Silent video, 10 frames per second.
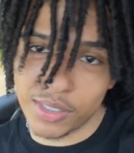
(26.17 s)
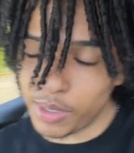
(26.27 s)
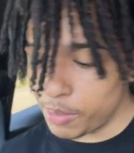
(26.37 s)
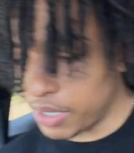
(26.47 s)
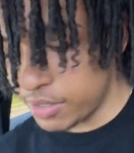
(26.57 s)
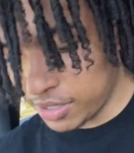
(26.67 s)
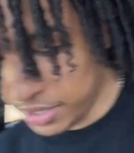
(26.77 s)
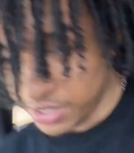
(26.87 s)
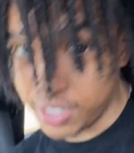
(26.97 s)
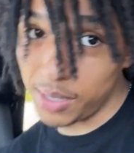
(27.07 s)
Y'all better
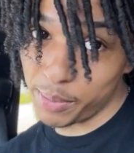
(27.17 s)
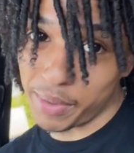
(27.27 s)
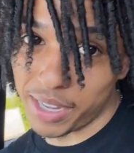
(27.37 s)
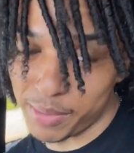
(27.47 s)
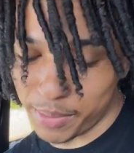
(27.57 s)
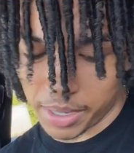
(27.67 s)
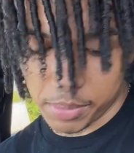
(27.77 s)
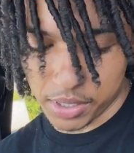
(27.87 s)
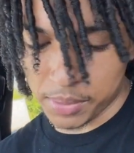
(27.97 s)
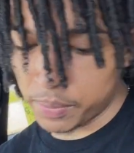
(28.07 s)
hit me back,
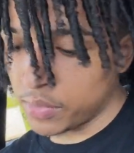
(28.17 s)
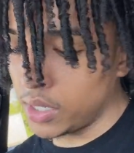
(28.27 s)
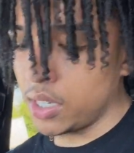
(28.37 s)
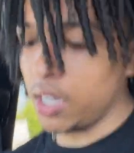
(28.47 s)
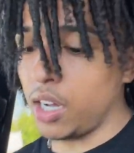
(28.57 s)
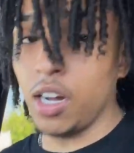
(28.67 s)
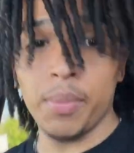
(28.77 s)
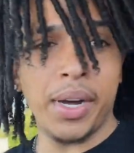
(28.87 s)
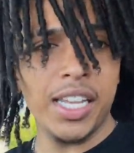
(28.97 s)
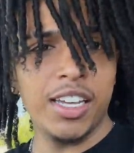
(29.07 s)
but...
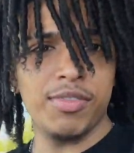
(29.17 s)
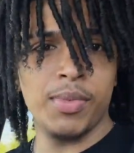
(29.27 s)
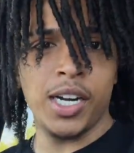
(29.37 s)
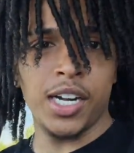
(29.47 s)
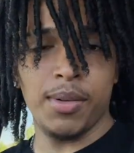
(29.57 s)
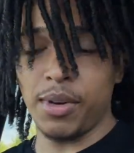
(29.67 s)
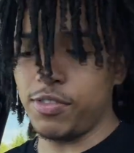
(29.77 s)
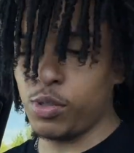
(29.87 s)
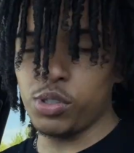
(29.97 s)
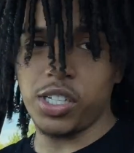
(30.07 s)
I left my
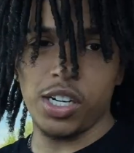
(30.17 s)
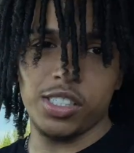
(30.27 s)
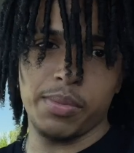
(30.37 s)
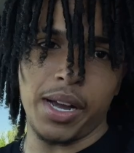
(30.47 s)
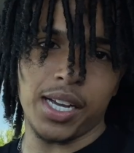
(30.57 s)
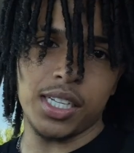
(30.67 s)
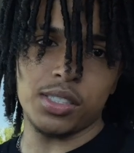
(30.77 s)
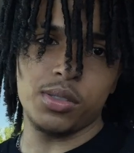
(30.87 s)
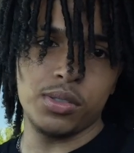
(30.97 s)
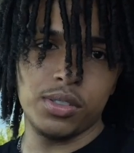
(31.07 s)
phone charger back at
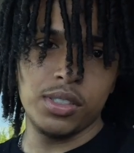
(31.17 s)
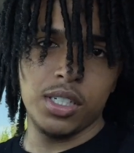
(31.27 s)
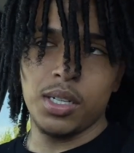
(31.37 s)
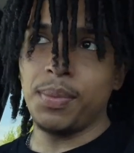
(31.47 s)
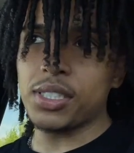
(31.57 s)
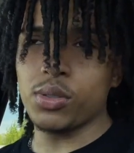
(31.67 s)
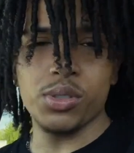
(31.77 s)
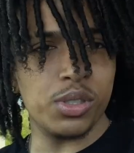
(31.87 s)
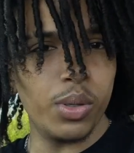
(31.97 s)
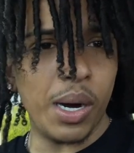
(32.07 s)
school. My school
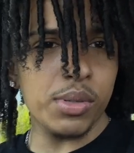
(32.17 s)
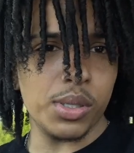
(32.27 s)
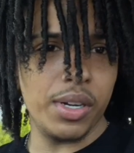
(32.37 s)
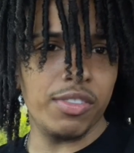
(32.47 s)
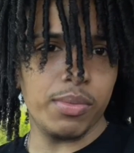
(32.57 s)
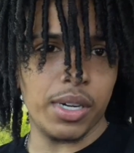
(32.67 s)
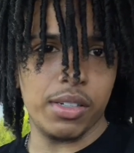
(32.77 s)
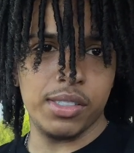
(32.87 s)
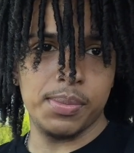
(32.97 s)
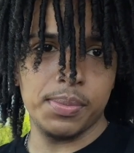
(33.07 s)
is 2 hours away from my
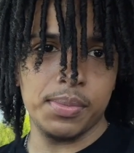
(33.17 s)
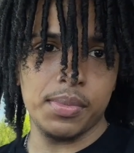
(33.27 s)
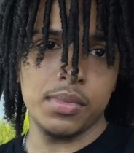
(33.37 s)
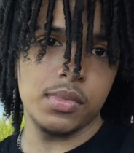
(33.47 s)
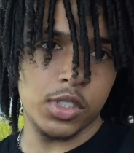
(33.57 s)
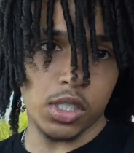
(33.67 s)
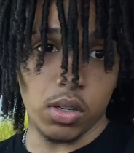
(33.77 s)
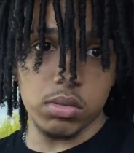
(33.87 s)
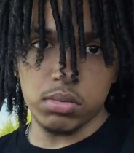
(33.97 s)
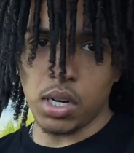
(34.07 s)
crib,
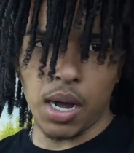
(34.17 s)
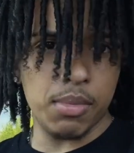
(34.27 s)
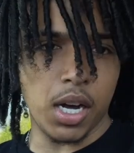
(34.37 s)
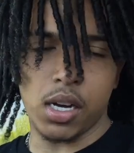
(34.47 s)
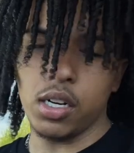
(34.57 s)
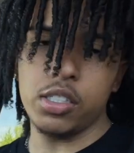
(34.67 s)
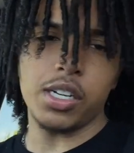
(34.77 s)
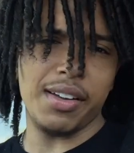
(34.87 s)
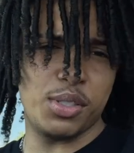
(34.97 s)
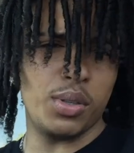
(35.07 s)
so I'm not gonna
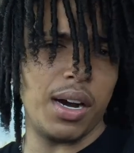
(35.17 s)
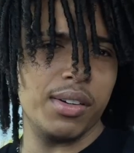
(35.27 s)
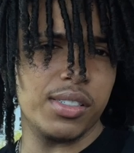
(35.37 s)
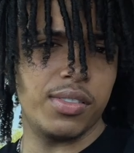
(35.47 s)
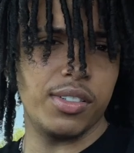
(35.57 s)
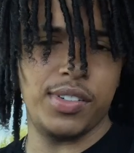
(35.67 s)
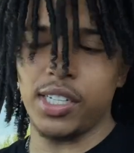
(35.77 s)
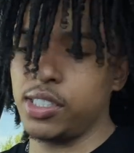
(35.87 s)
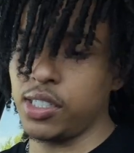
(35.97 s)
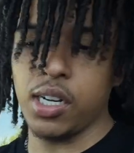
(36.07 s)
drive 2 hours for a
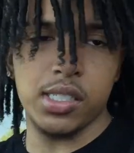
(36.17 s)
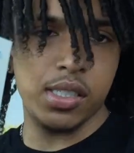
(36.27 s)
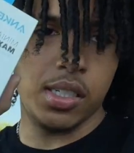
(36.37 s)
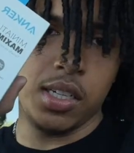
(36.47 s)
fucking charger.